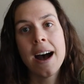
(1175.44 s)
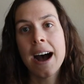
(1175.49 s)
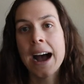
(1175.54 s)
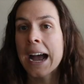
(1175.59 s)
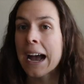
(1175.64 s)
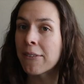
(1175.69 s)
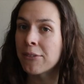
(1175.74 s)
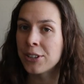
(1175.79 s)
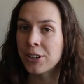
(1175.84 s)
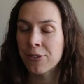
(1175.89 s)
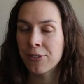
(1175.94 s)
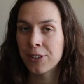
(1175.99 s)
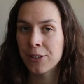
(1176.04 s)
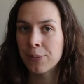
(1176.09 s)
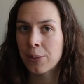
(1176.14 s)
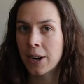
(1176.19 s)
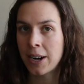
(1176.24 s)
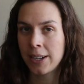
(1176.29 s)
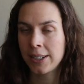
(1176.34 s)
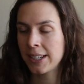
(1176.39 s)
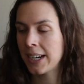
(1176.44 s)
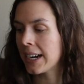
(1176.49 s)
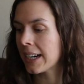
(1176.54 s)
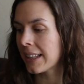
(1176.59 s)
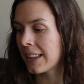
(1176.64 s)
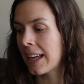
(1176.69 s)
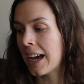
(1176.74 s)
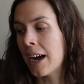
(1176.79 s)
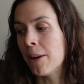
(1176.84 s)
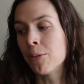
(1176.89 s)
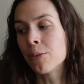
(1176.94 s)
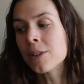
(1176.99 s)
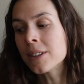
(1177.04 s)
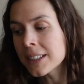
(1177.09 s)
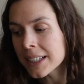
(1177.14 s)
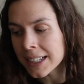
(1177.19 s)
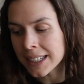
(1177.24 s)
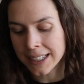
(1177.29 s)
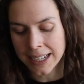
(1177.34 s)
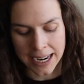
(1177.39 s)
I have a different project that I'm
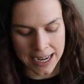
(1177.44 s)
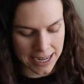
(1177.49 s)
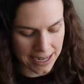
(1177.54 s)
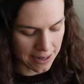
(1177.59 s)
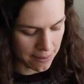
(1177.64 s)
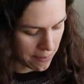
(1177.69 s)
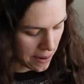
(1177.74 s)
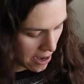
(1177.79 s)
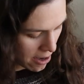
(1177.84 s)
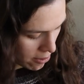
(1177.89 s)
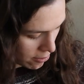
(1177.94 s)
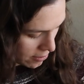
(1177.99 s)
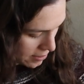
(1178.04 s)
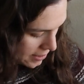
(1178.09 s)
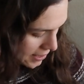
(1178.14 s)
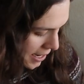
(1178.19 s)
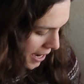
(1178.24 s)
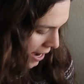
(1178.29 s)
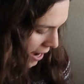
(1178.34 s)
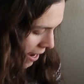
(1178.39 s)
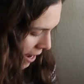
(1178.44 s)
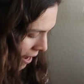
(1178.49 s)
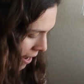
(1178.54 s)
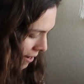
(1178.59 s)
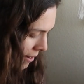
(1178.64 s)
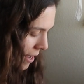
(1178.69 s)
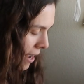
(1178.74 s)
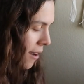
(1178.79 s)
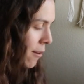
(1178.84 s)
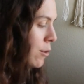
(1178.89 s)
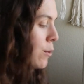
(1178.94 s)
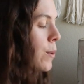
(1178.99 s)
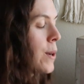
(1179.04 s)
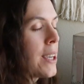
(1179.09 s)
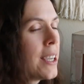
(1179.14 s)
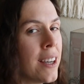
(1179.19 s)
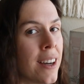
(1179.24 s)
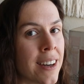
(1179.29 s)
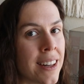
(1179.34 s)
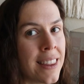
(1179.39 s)
really excited about, and I was
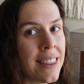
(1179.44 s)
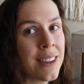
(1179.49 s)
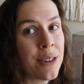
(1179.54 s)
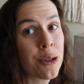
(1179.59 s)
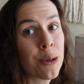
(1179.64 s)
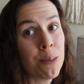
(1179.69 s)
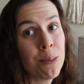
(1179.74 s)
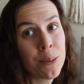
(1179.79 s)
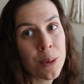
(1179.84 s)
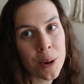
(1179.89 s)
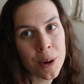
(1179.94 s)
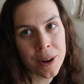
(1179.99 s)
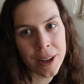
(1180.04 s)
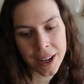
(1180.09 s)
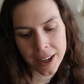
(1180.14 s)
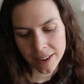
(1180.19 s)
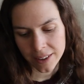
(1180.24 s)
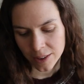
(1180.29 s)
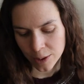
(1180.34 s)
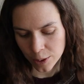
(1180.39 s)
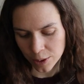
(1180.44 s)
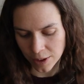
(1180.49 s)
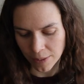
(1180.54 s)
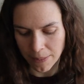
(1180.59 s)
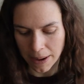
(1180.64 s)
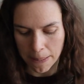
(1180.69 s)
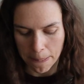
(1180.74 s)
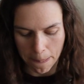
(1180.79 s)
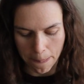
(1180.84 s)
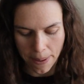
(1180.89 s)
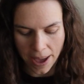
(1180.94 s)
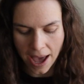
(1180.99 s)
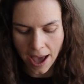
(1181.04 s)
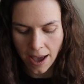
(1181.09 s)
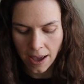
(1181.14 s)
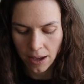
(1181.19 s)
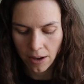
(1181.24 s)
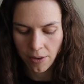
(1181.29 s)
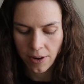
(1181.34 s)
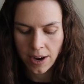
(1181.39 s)
working on it this morning, so it's in my
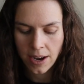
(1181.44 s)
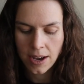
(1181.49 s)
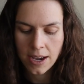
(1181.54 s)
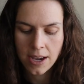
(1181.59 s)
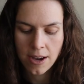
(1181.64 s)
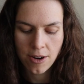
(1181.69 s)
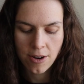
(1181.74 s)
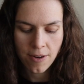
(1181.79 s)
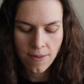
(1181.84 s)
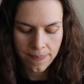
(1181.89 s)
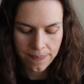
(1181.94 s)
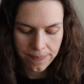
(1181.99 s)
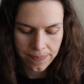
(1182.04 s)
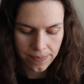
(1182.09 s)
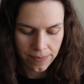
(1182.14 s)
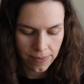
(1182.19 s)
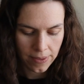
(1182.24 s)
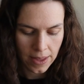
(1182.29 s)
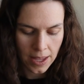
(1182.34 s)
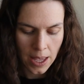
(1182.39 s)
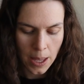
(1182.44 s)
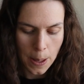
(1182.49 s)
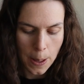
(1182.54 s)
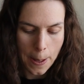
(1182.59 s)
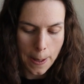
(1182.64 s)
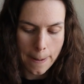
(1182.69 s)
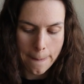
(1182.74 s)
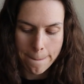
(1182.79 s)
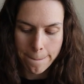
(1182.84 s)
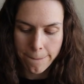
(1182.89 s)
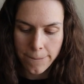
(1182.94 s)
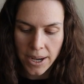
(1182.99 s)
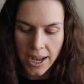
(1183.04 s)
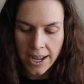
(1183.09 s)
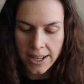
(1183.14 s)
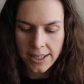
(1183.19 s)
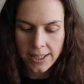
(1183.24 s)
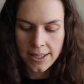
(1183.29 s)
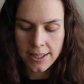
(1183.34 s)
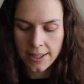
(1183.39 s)
bag right here.
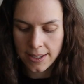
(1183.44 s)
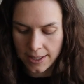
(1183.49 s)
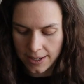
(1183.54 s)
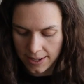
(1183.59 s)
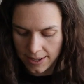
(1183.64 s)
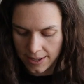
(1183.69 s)
But